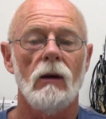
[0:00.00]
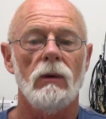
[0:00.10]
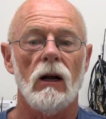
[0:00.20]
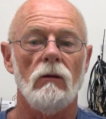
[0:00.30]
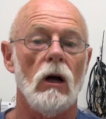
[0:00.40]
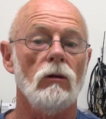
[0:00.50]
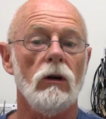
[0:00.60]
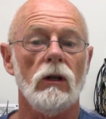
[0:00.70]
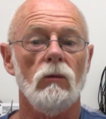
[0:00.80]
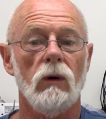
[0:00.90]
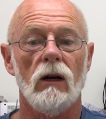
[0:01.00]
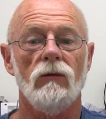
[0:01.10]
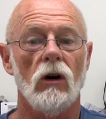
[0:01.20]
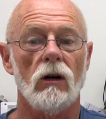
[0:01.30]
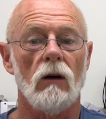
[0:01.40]
But I'll look at the one I've
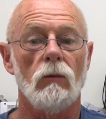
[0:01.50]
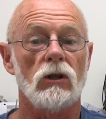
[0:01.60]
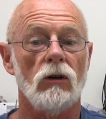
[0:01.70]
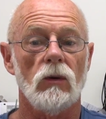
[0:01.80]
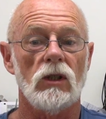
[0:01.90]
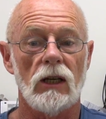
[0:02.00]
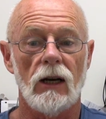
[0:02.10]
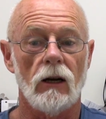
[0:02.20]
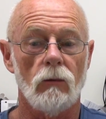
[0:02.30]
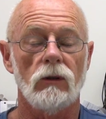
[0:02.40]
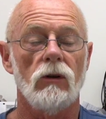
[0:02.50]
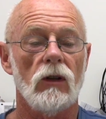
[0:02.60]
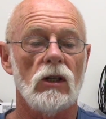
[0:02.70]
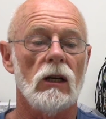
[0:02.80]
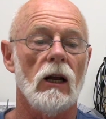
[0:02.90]
got. I was going to do a teardown. I will do the
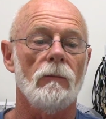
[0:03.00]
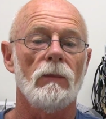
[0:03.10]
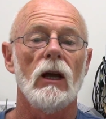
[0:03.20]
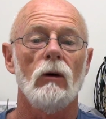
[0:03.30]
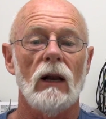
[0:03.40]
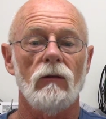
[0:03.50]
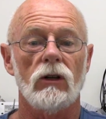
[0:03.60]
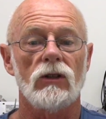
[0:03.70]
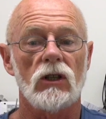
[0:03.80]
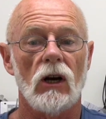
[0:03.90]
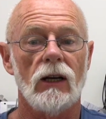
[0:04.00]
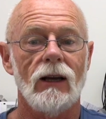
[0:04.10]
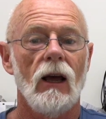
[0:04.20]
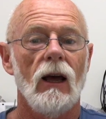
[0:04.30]
teardown. We'll have a look inside.